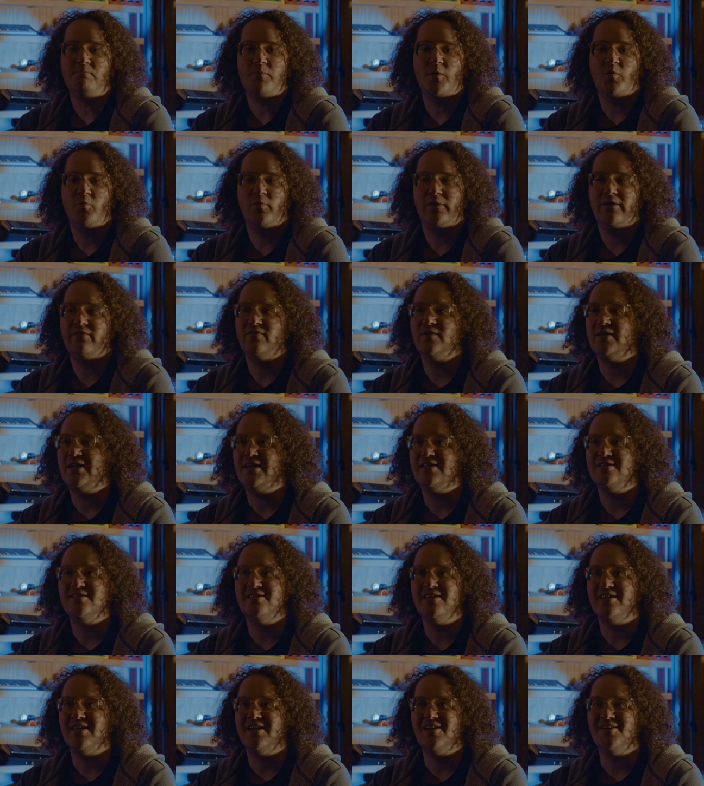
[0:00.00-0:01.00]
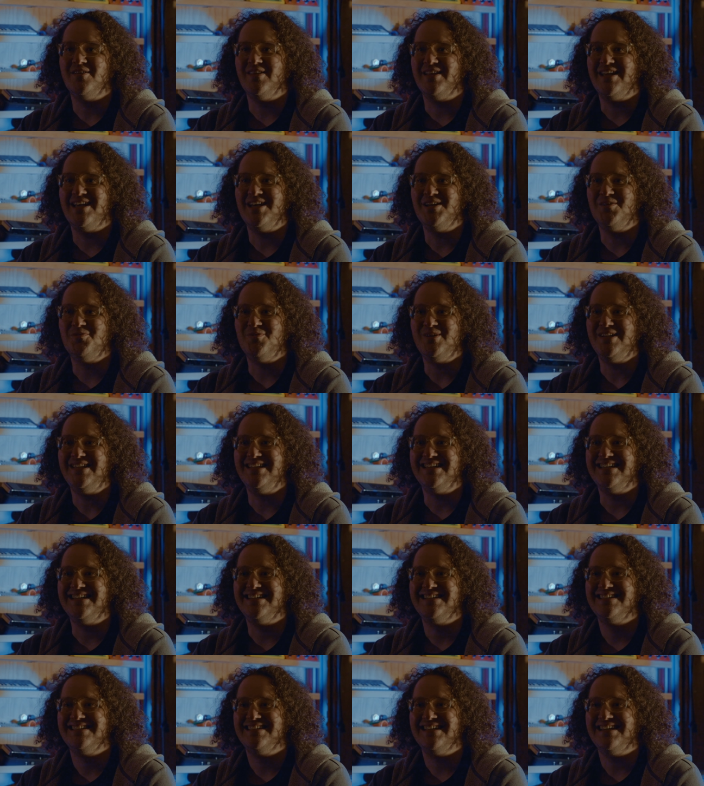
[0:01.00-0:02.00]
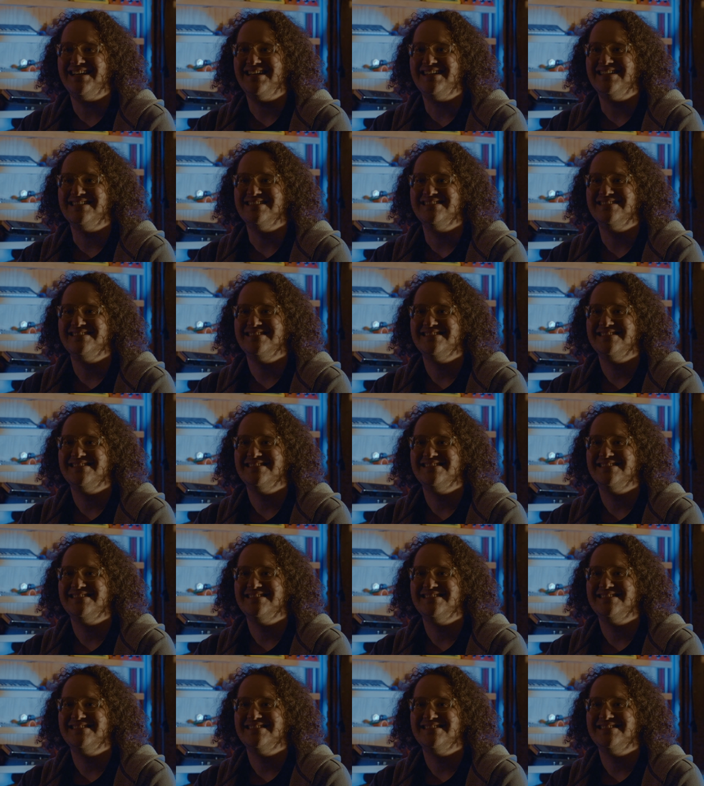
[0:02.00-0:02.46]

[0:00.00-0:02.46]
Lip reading: But whatever gets you there in the end, really, yeah.